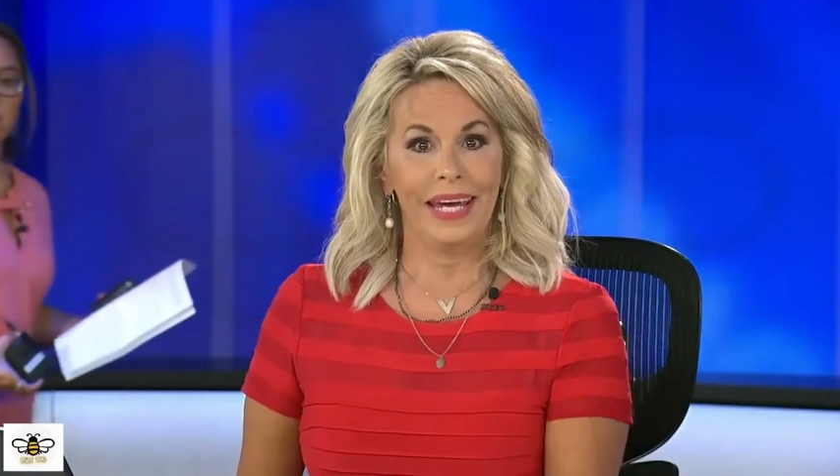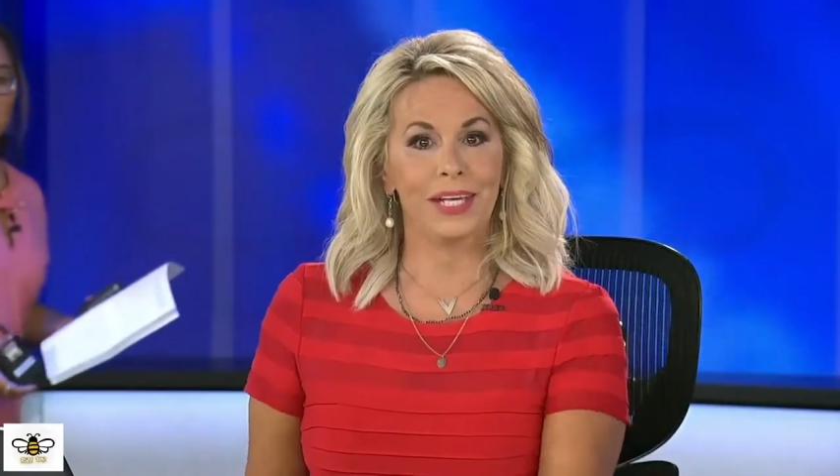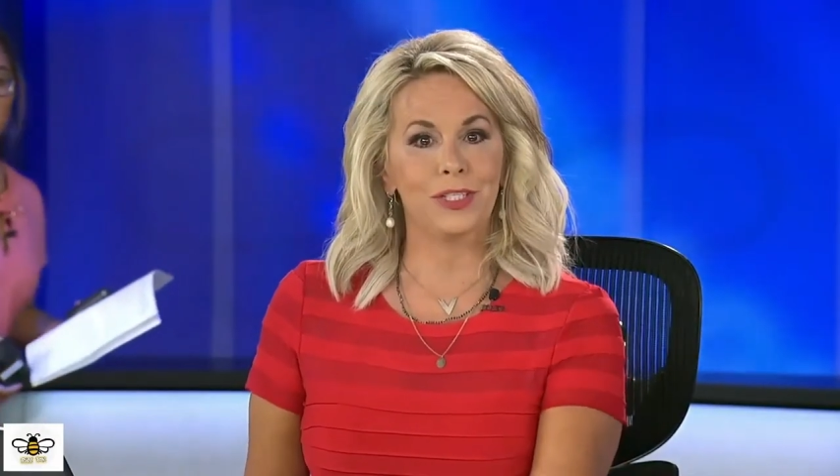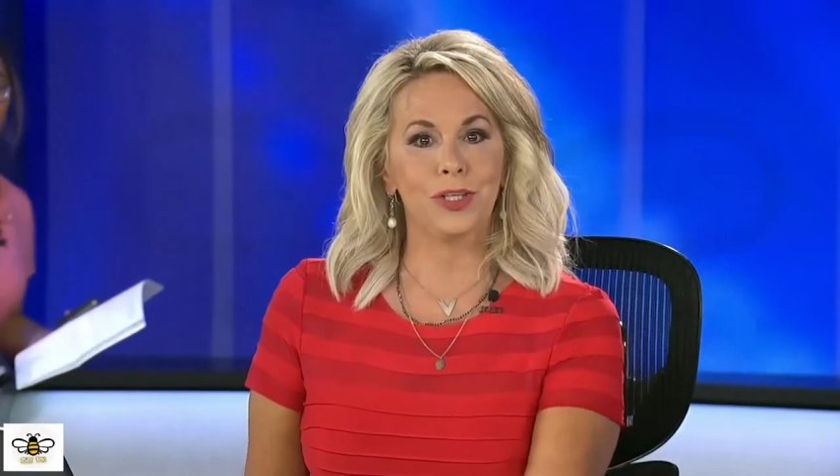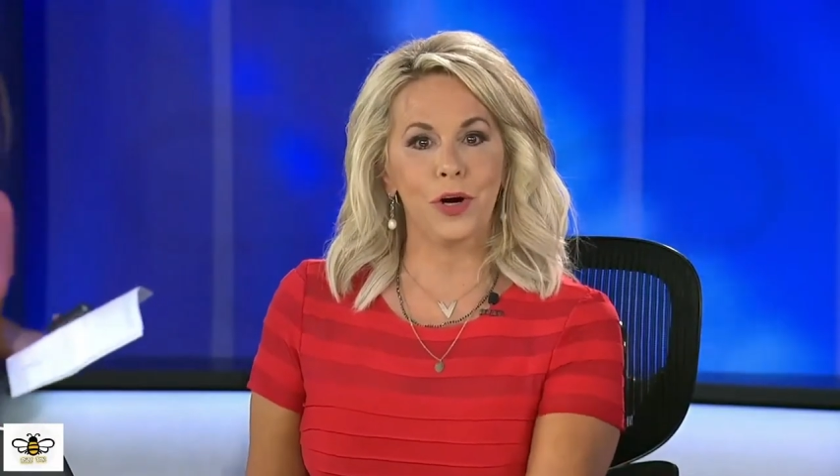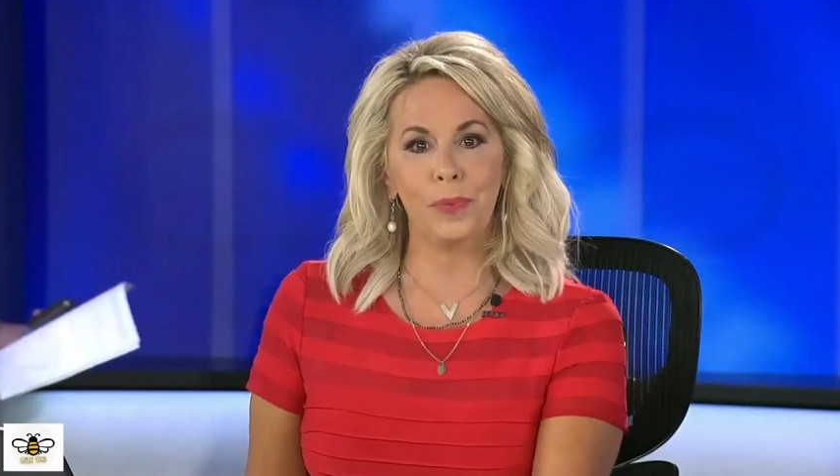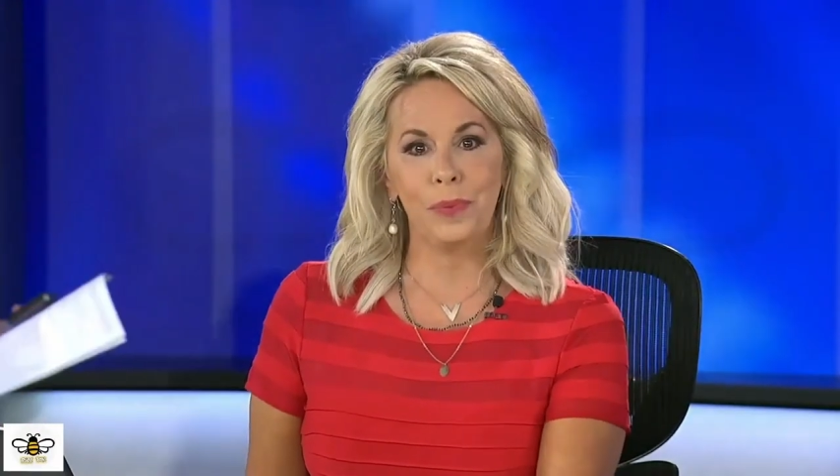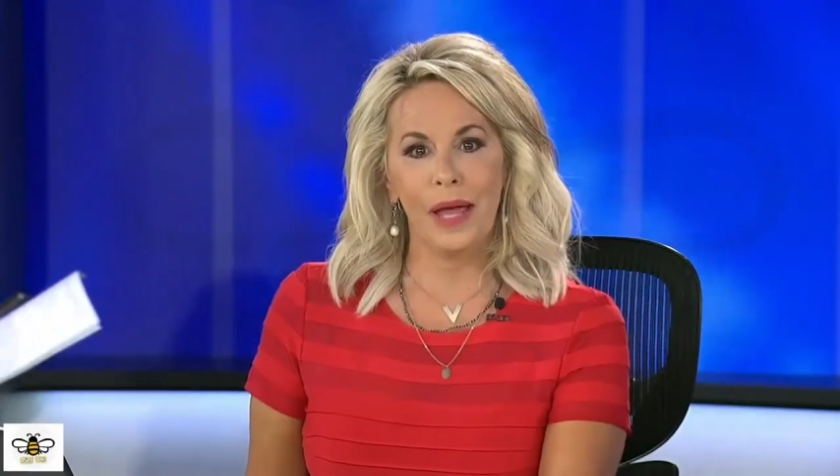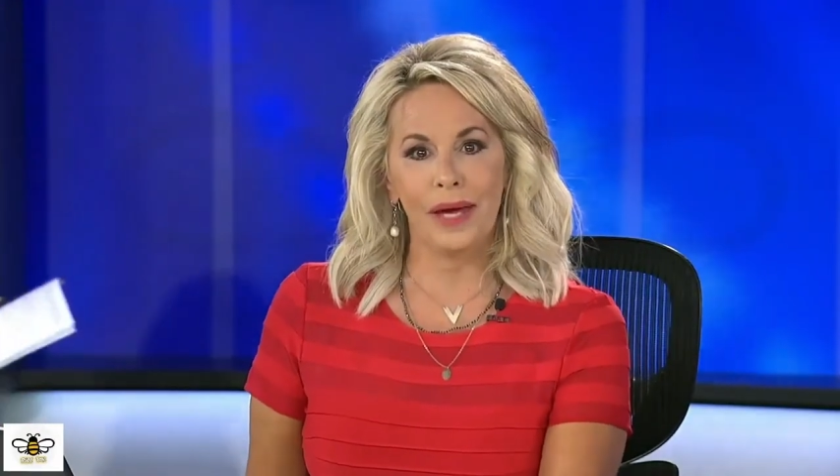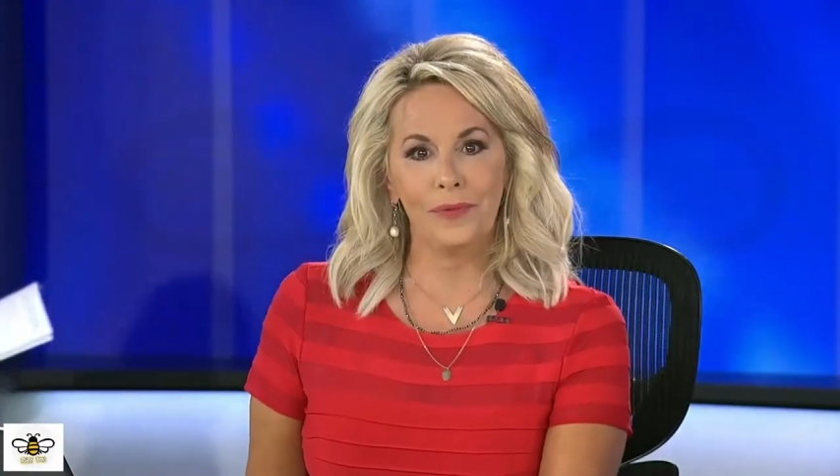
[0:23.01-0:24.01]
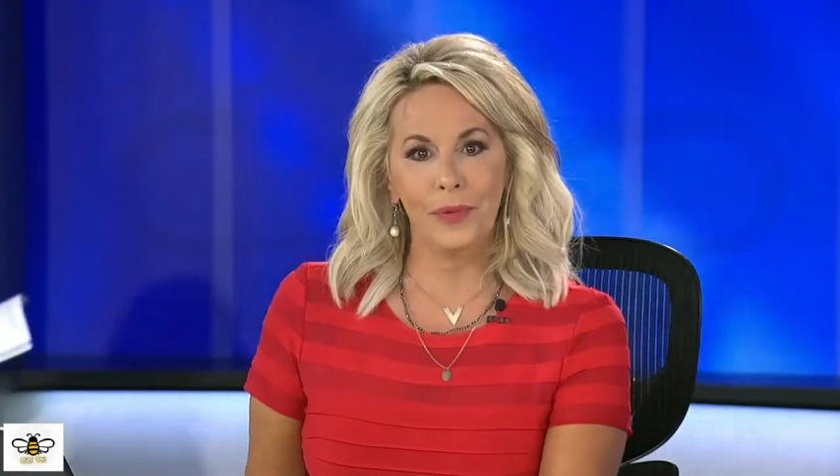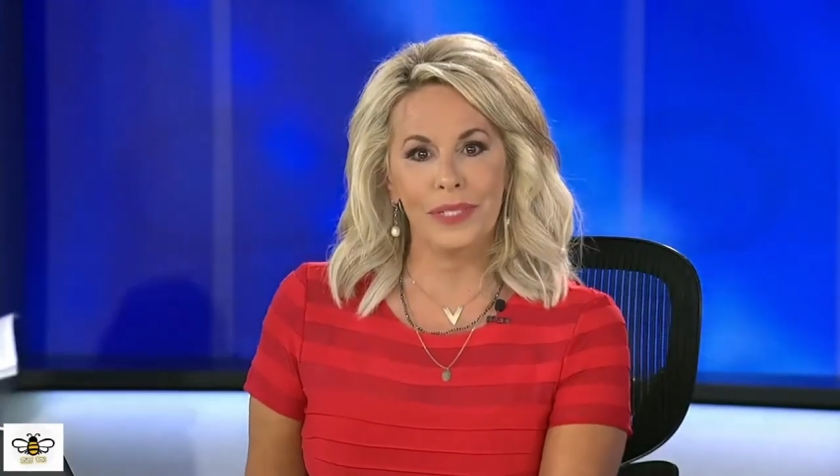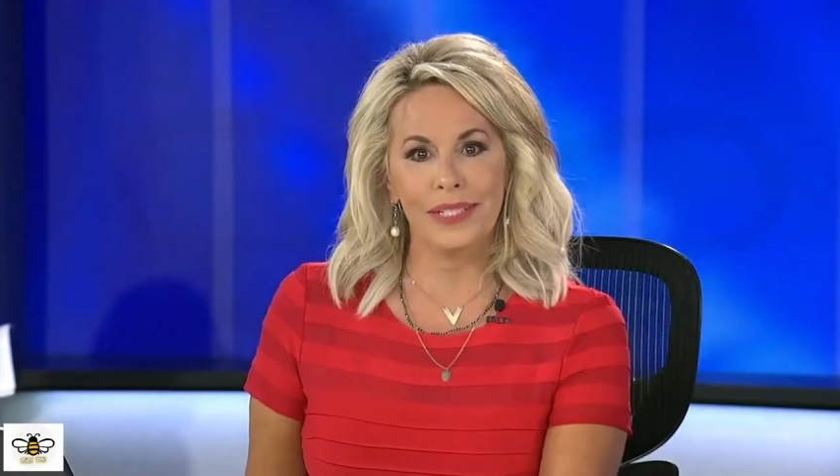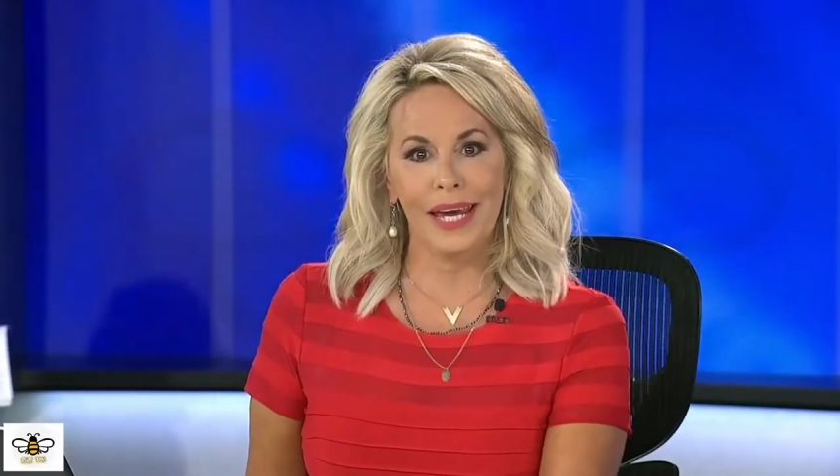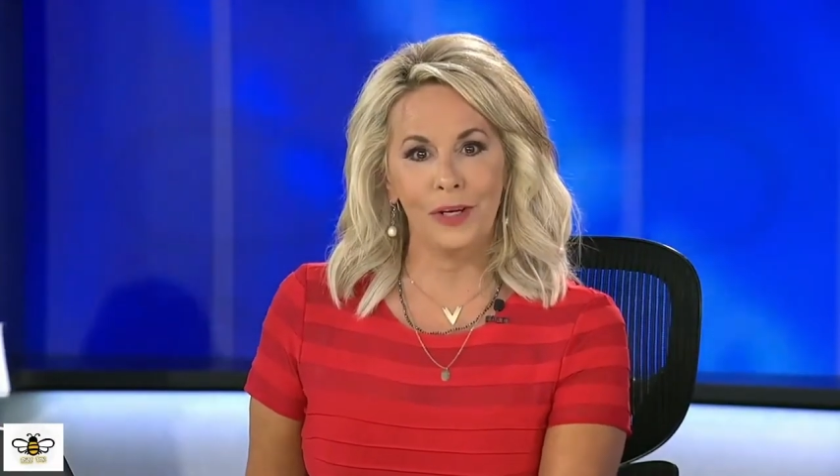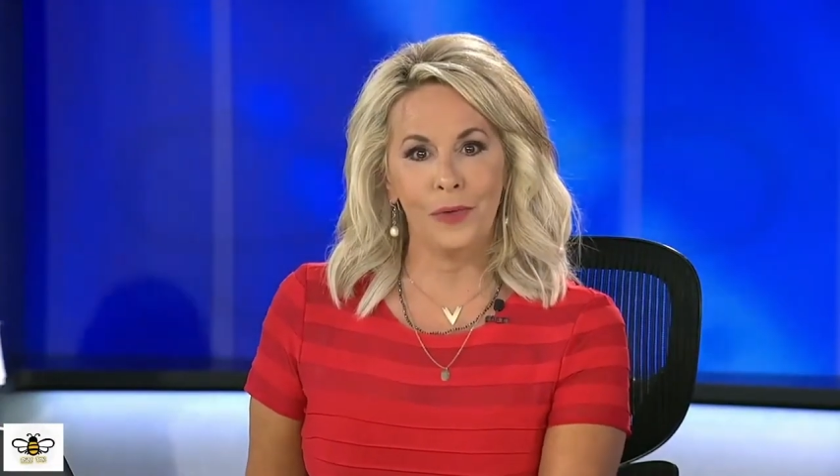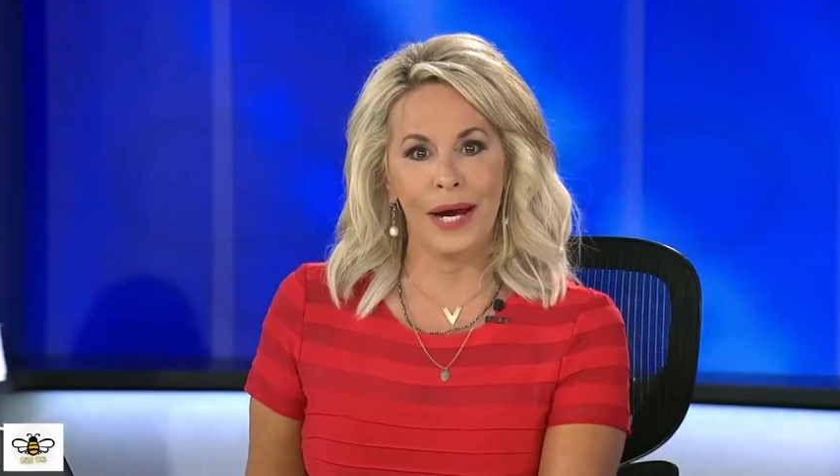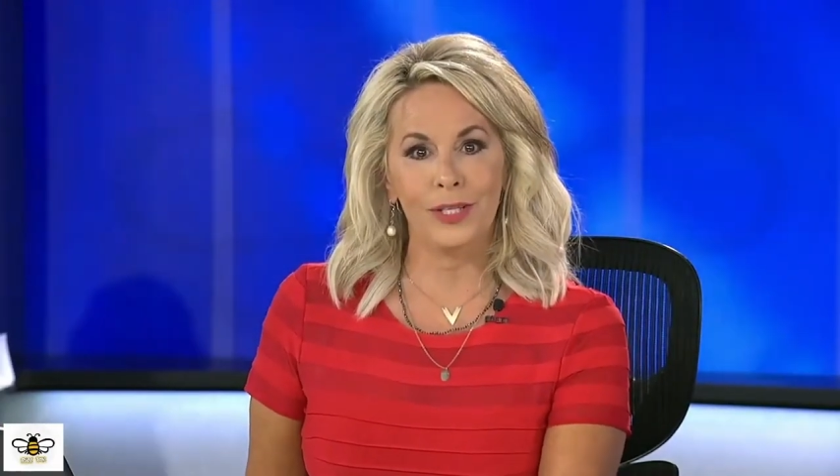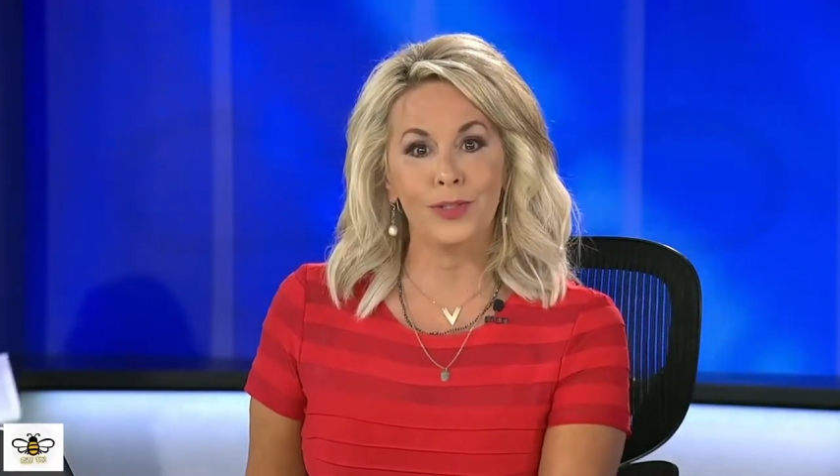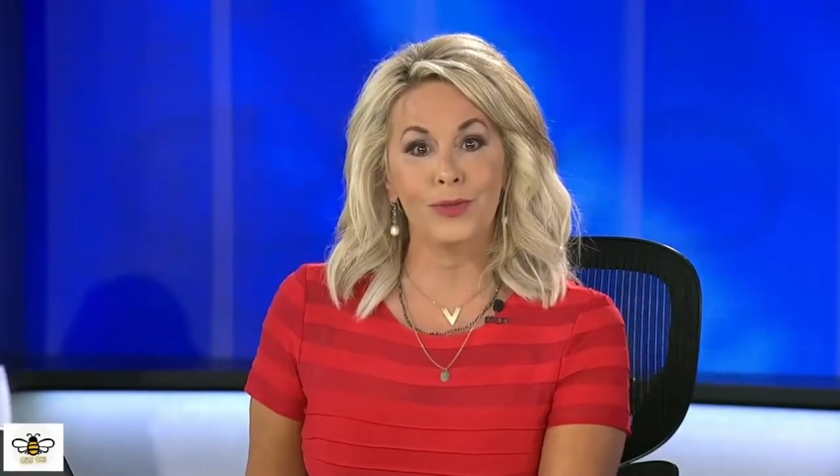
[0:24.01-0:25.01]
can start applying for a state
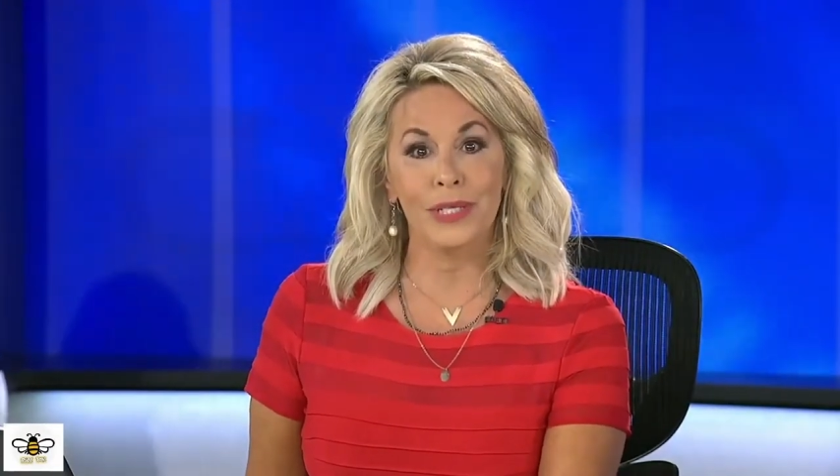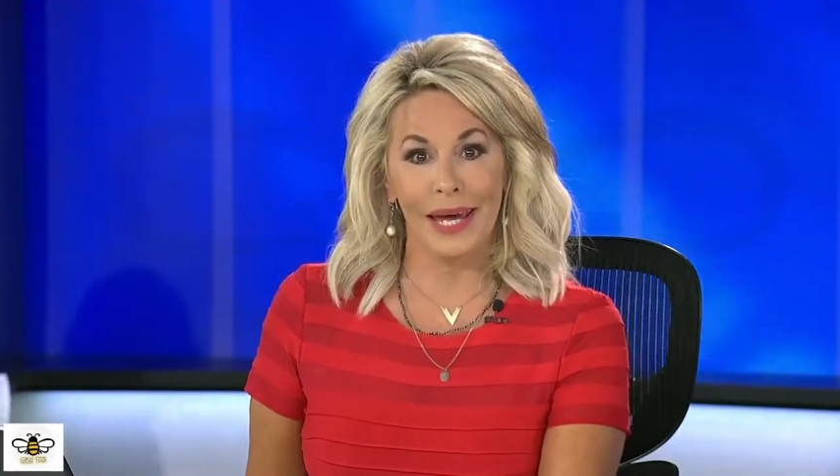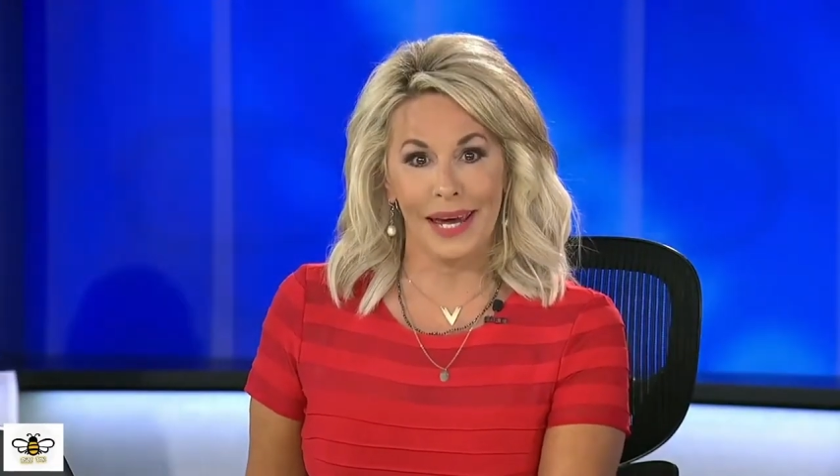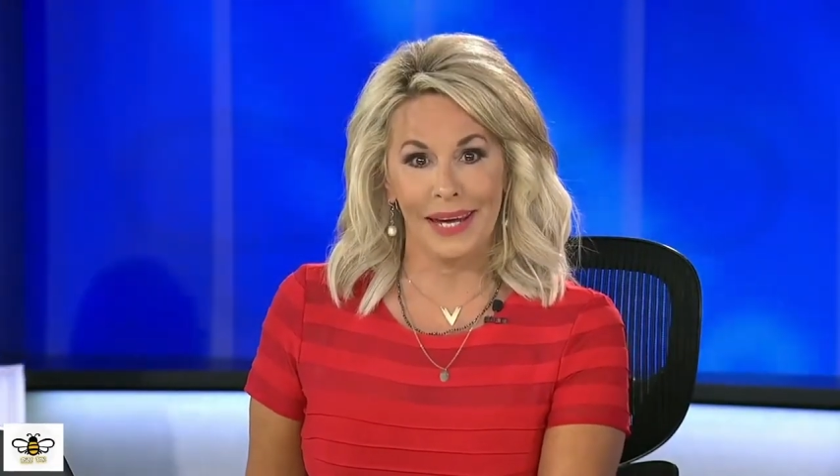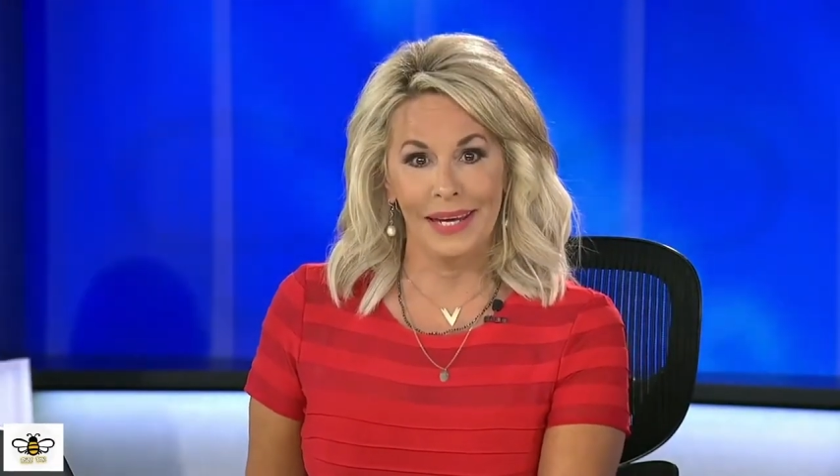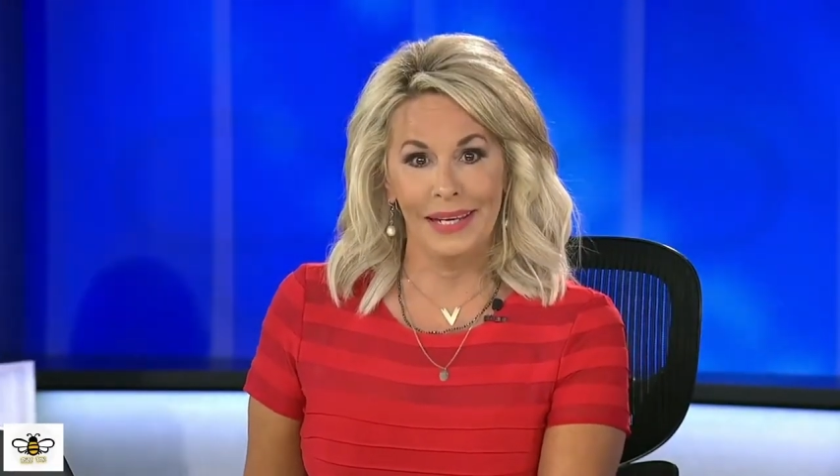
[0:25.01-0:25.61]
grant today.